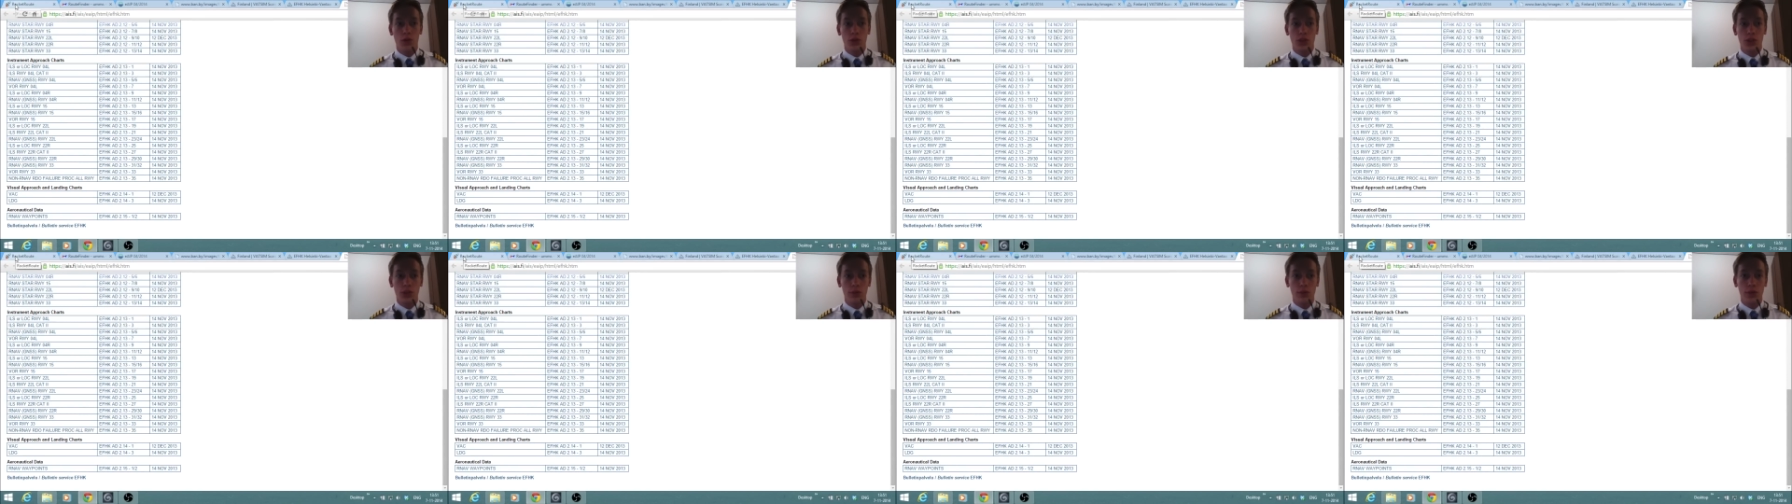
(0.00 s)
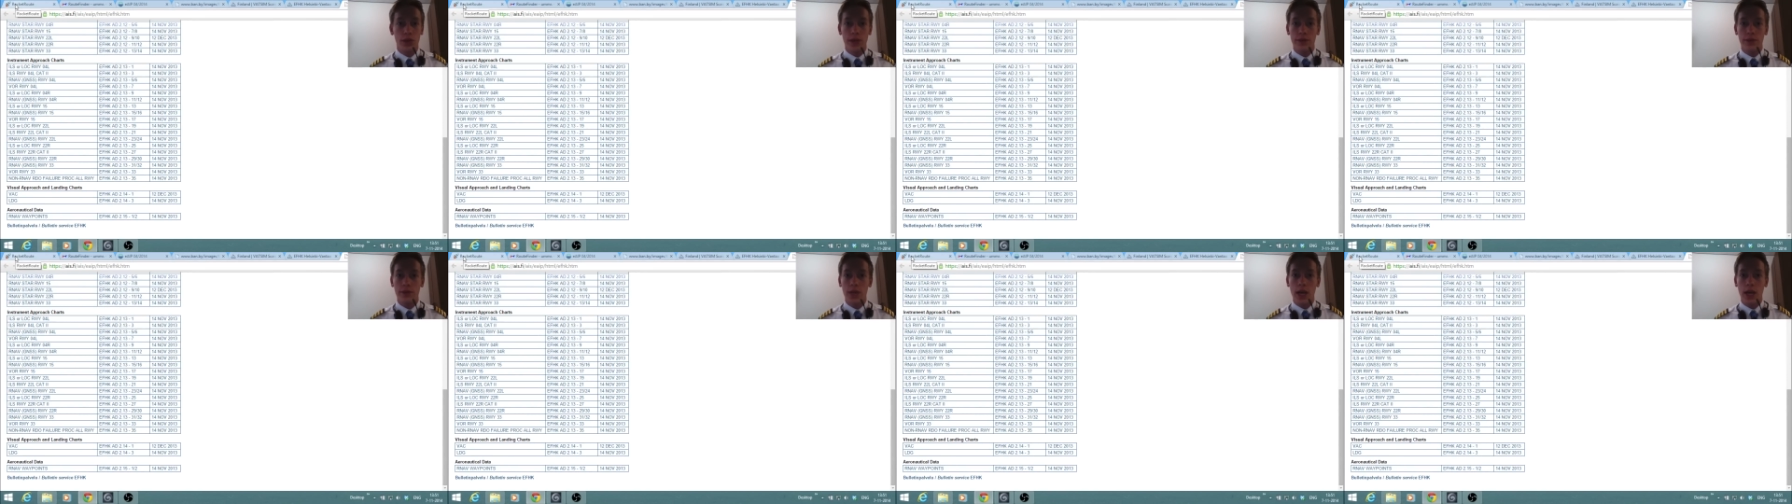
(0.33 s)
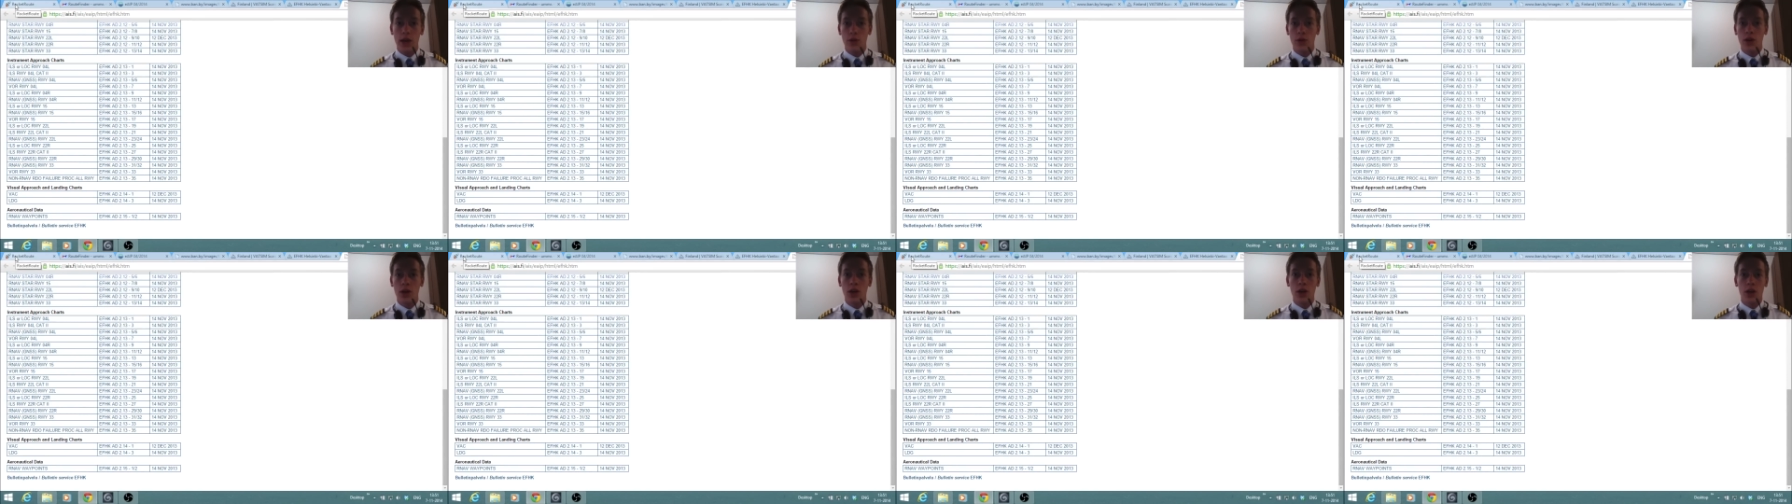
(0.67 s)
So we have
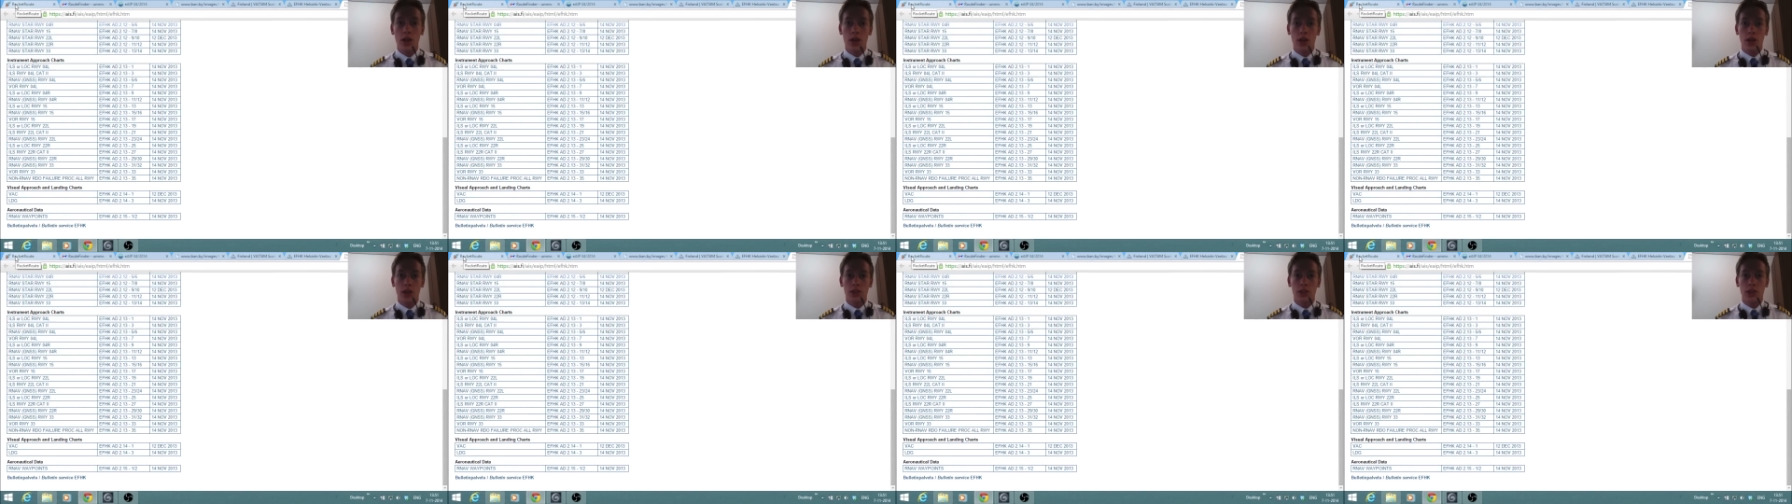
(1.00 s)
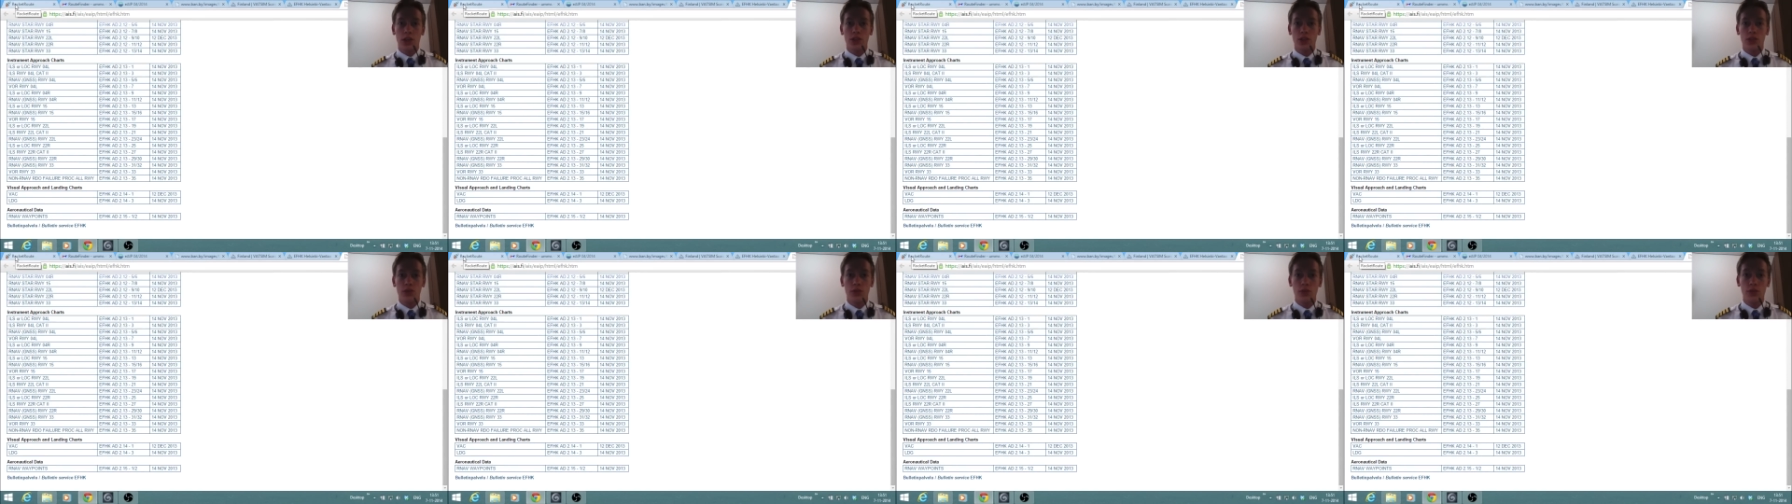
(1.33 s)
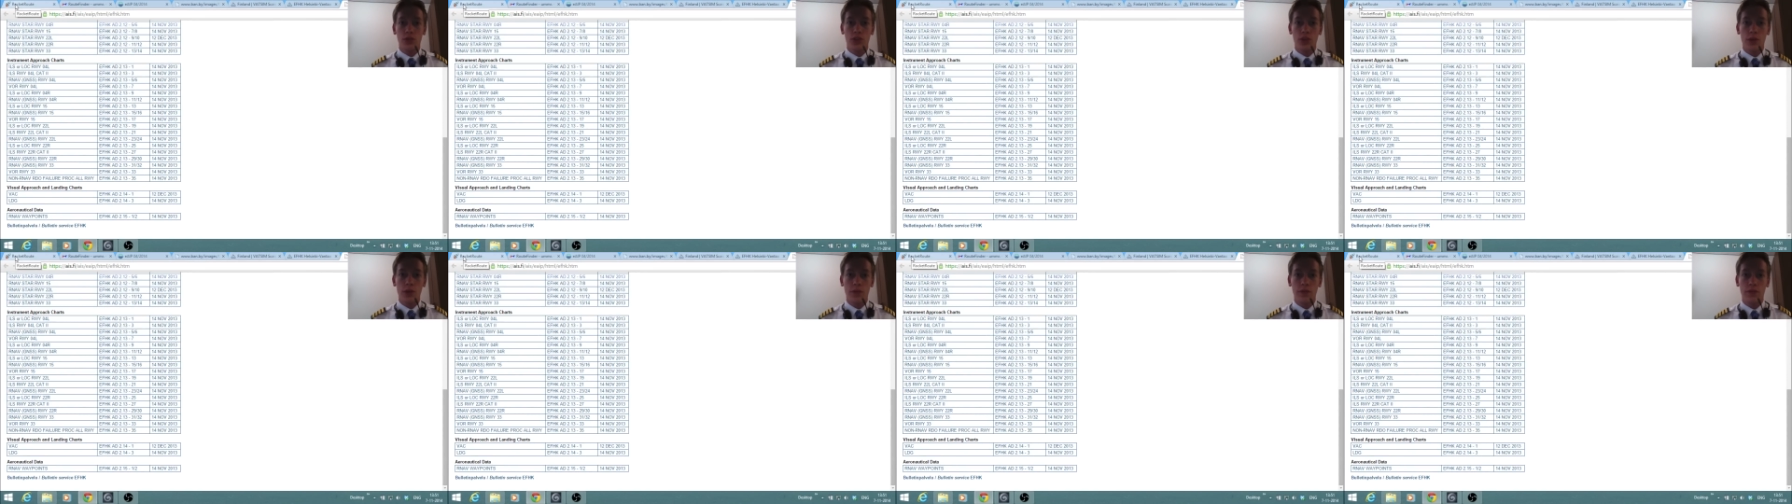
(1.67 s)
now gone through
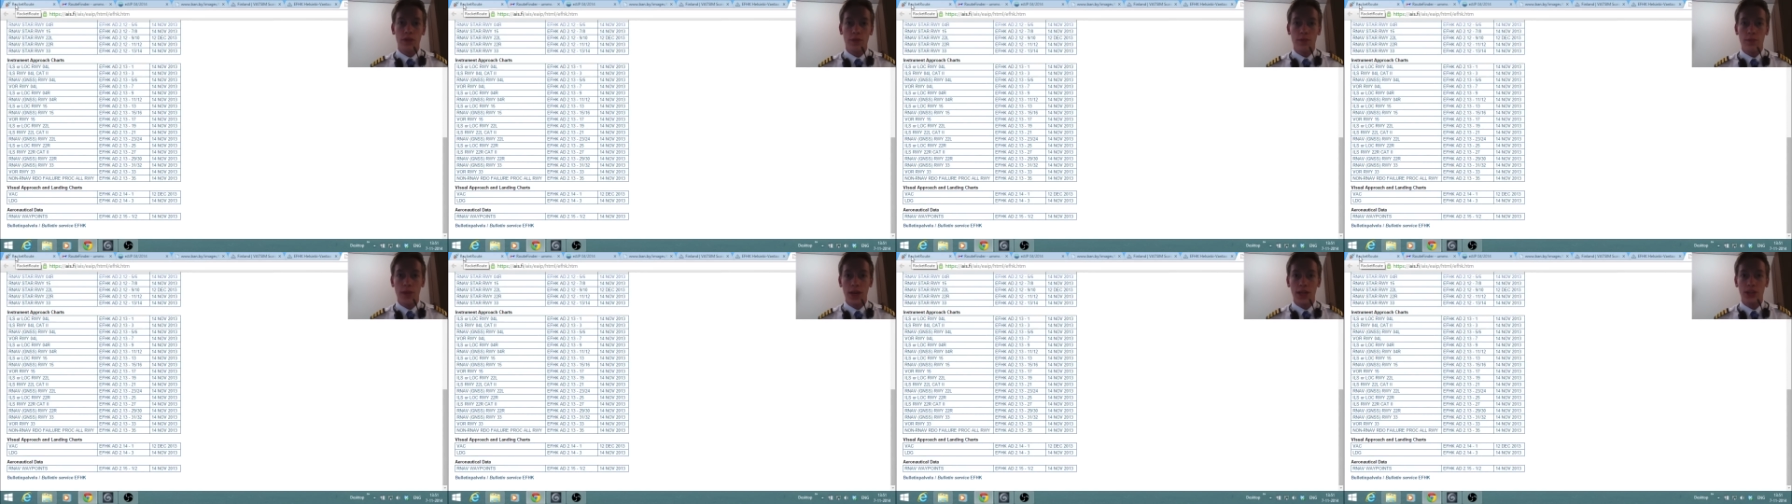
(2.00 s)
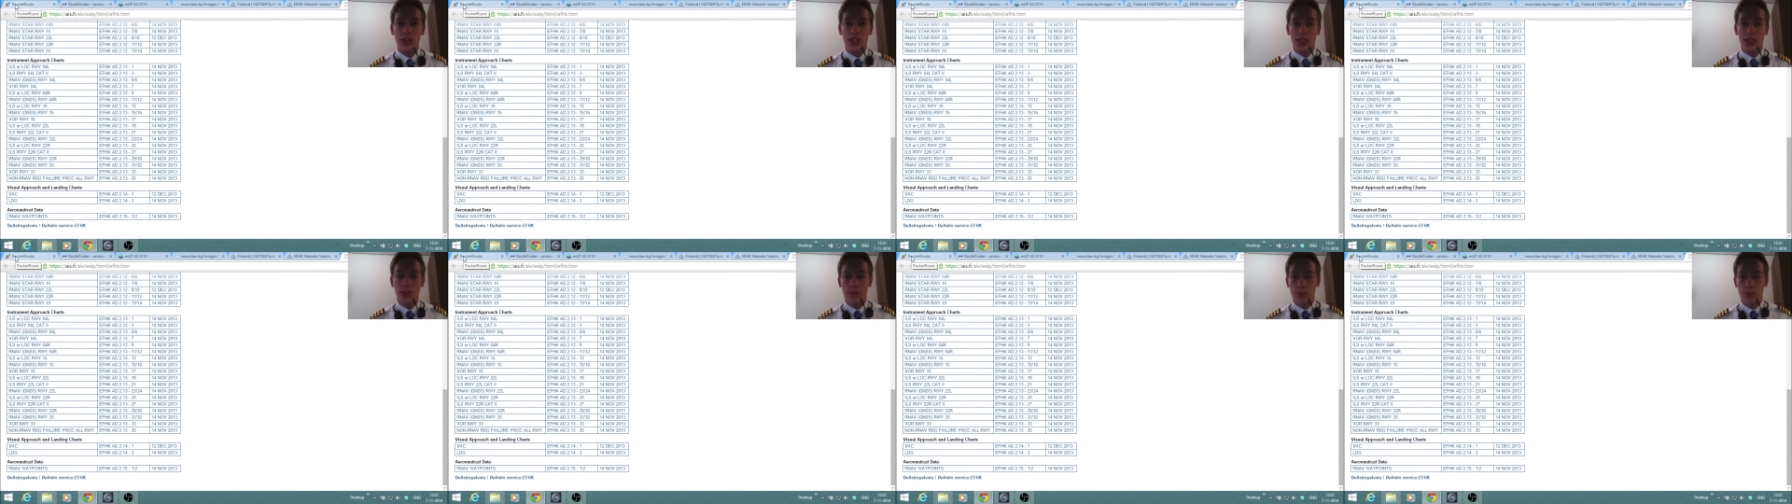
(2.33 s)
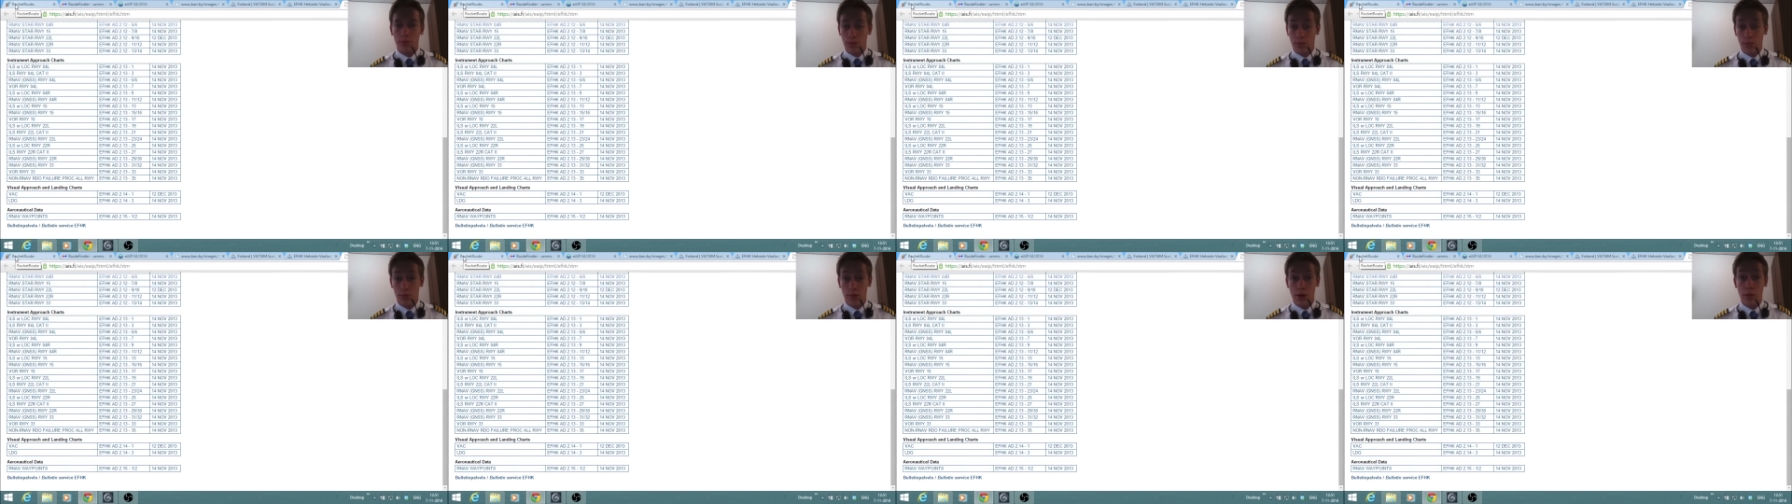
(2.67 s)
some of the basic
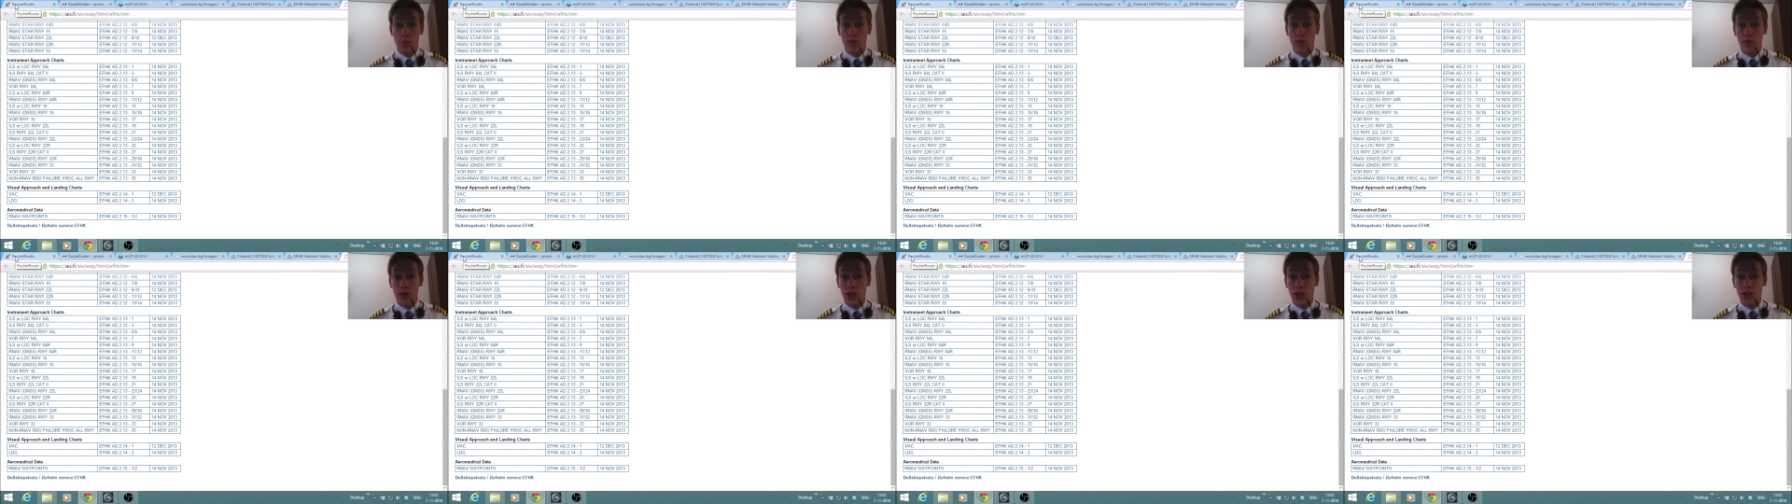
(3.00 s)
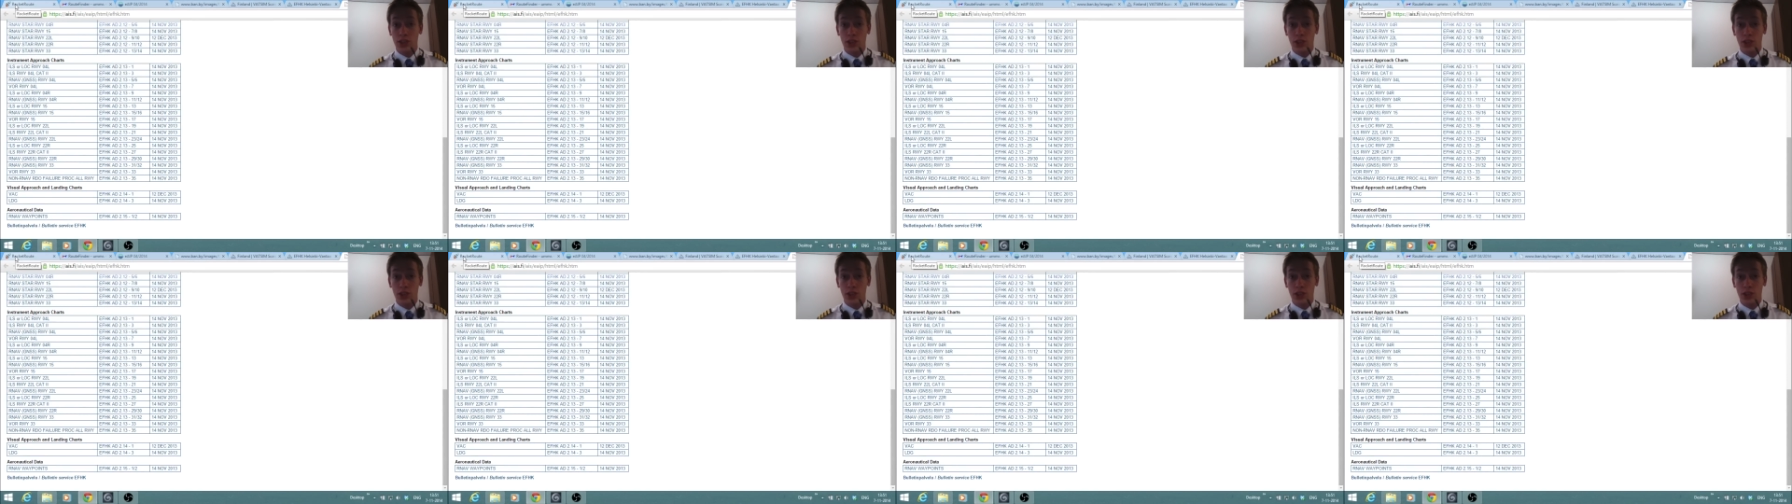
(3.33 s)
preparation